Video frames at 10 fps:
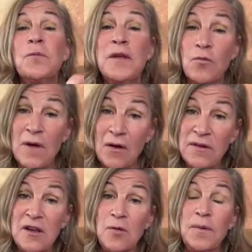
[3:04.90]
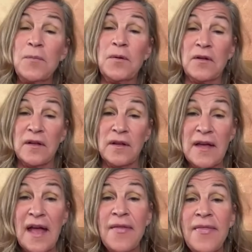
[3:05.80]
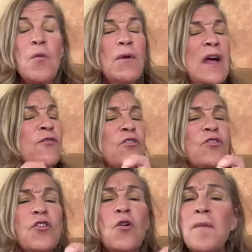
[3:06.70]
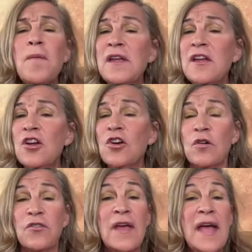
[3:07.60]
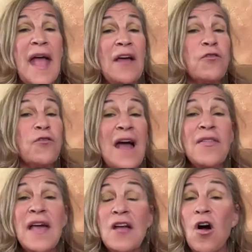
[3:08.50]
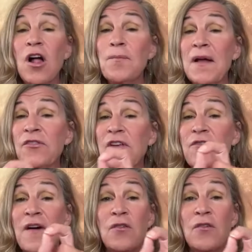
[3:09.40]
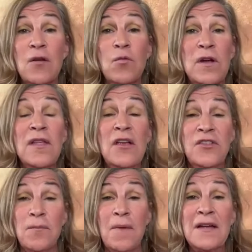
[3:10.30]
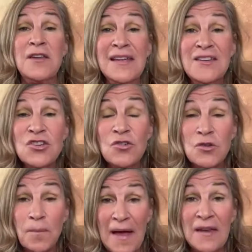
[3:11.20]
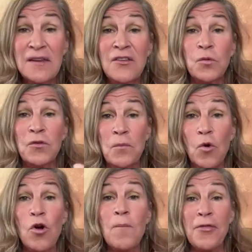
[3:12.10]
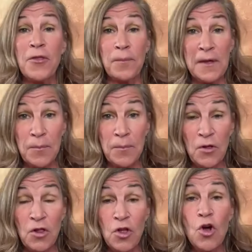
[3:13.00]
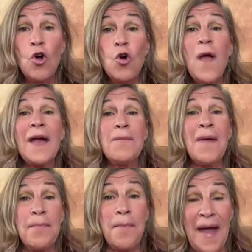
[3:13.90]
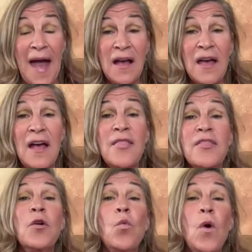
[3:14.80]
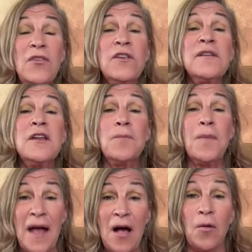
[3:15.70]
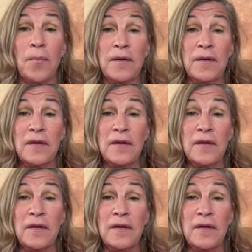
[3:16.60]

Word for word: was being around needy people. And that went on for so many years. And finally, I called myself out and I realized that my interdependence was more about the people who had my back than the ones that needed my help.